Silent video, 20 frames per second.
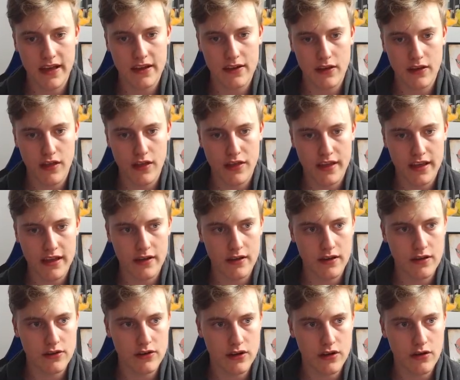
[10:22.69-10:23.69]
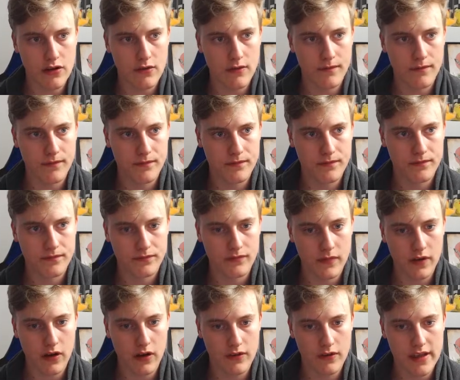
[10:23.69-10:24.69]
Another thing you can do
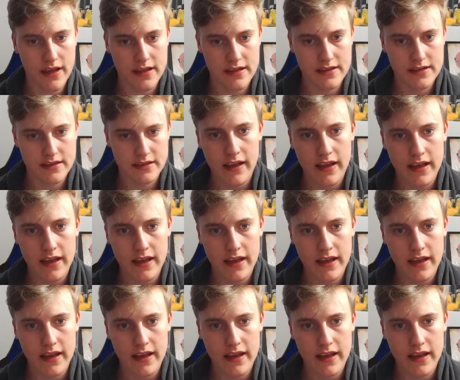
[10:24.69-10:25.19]
on this